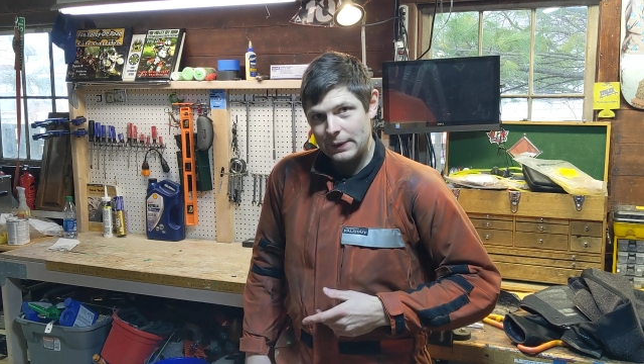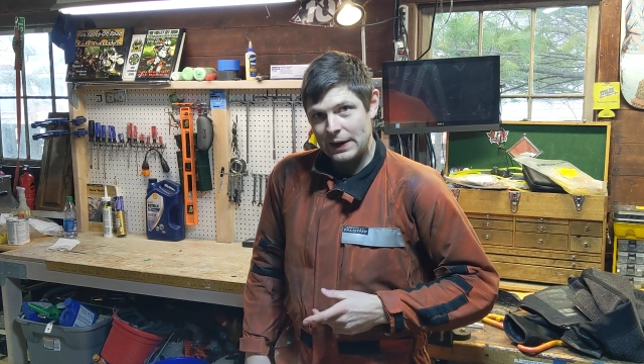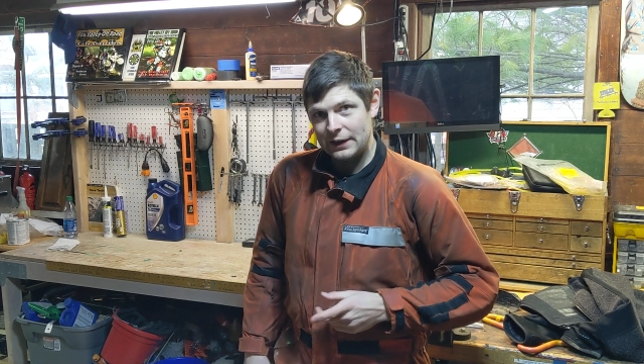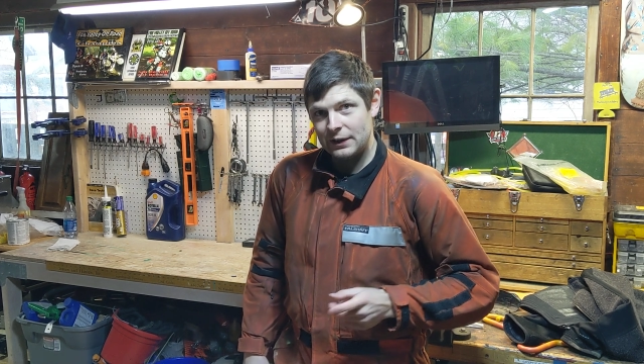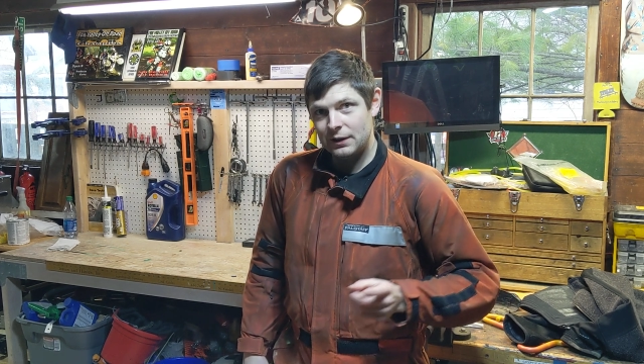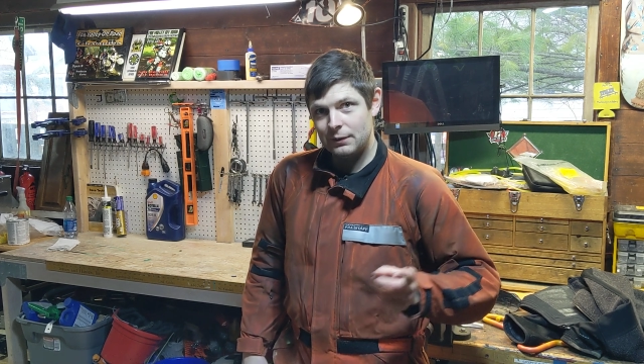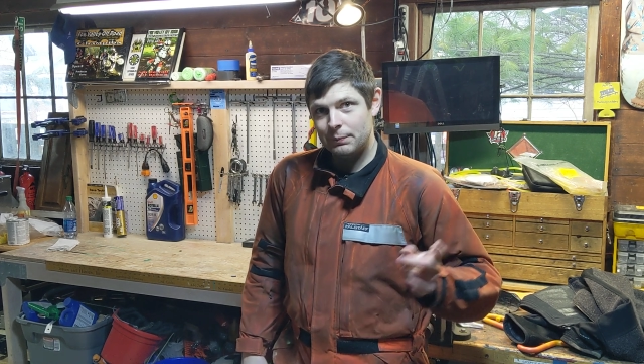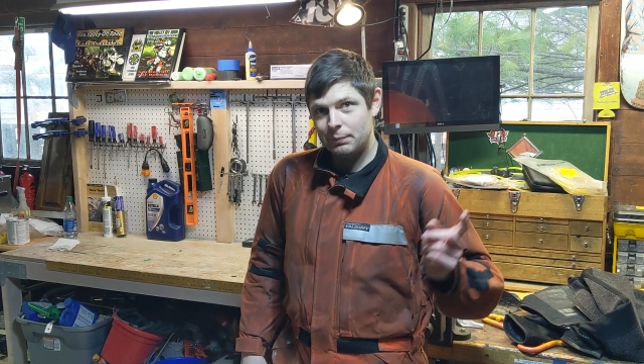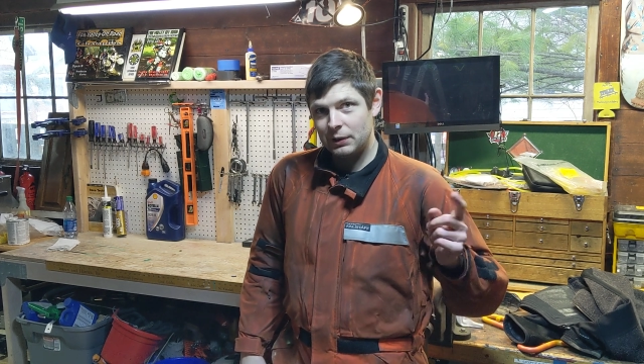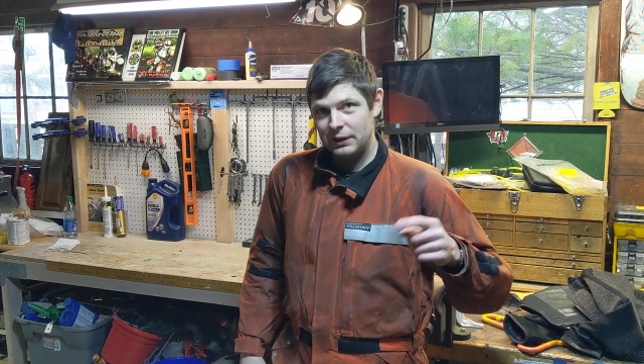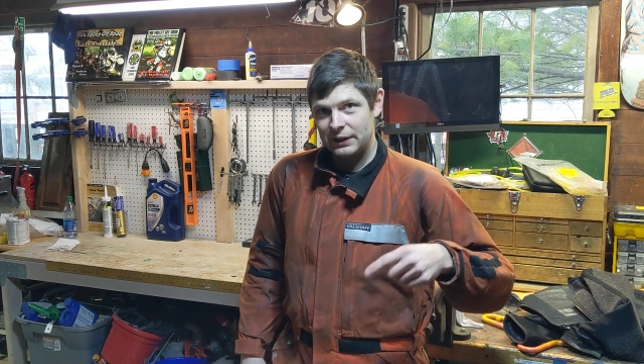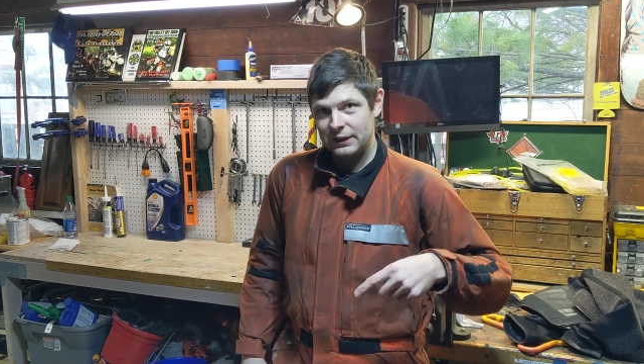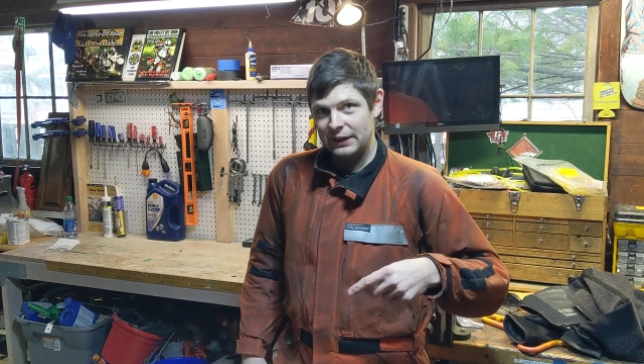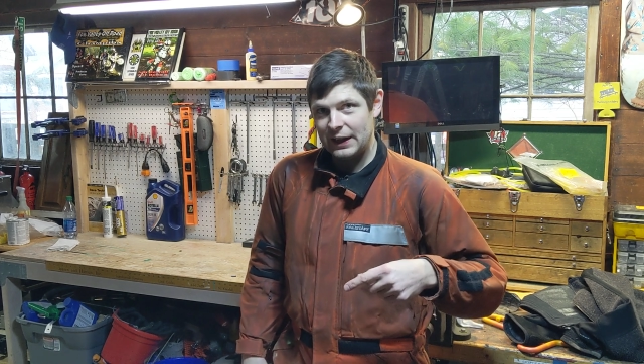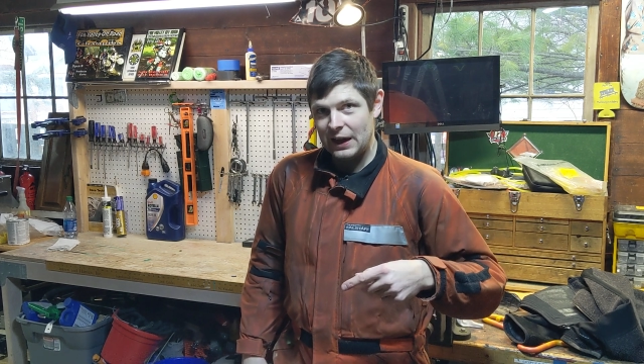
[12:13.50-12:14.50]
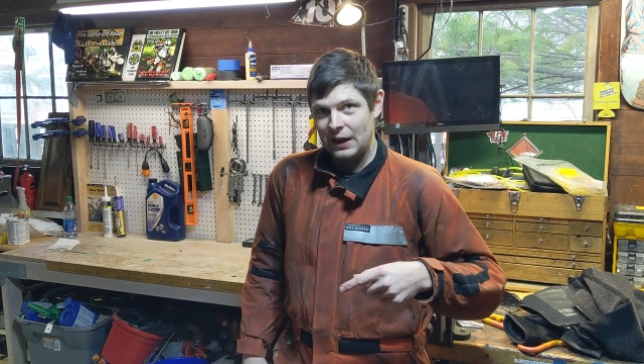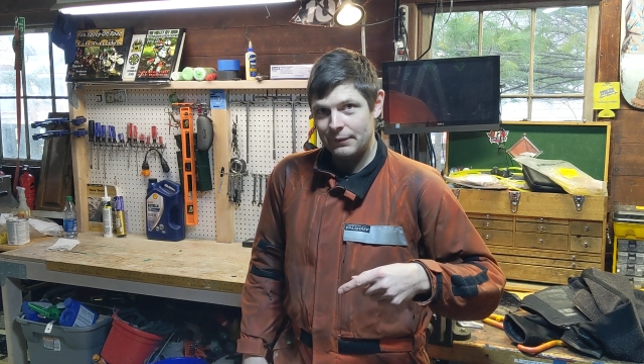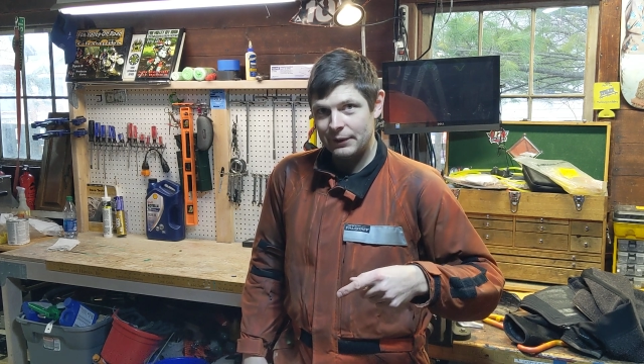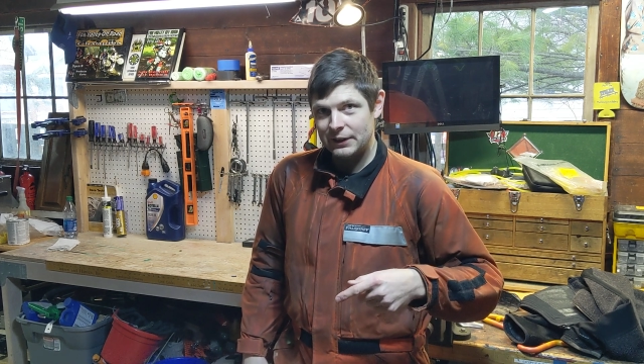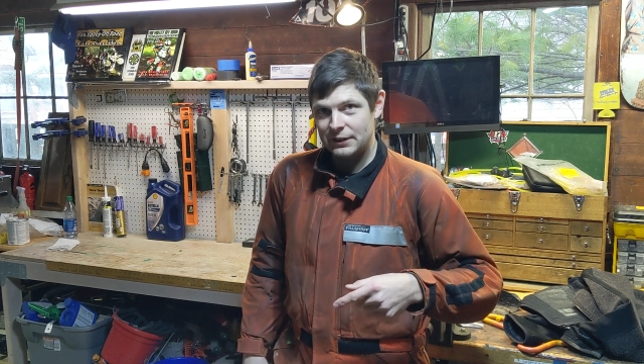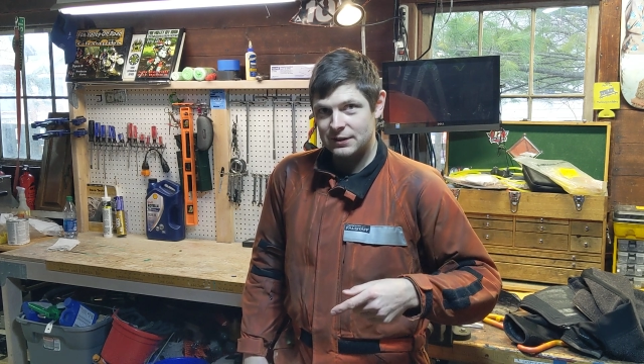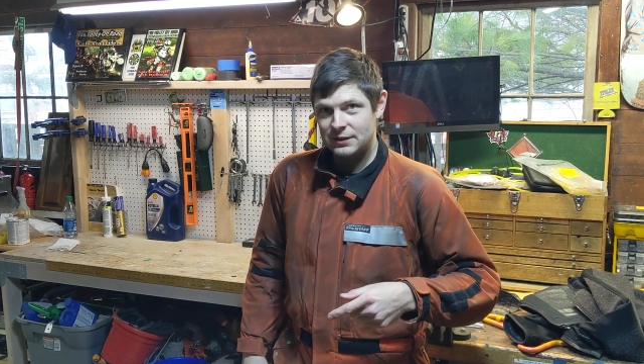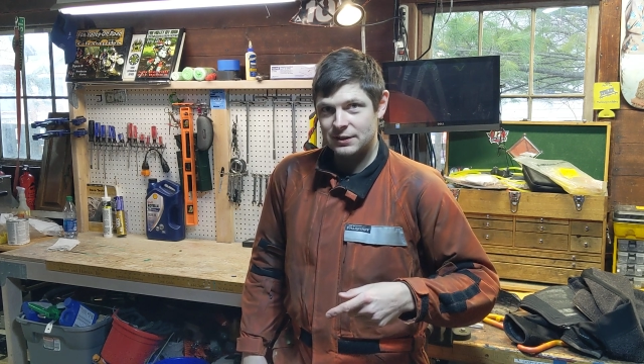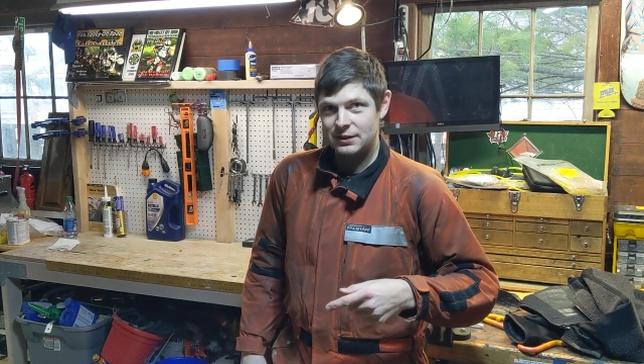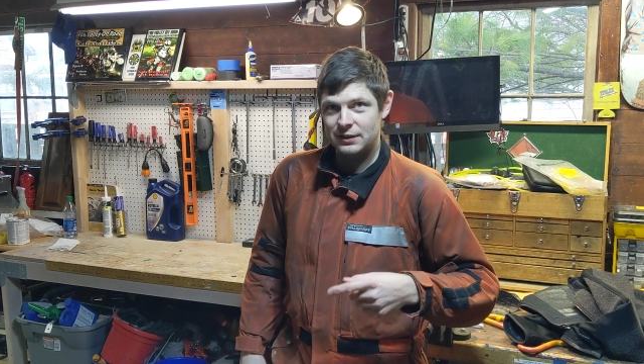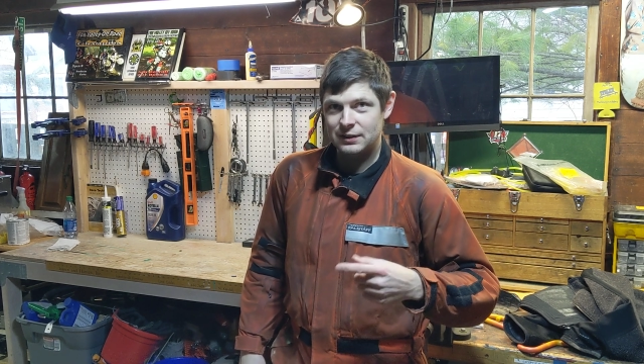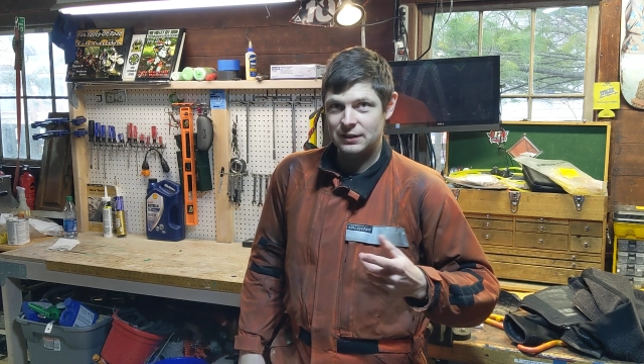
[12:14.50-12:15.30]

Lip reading: about it, put it in the comments,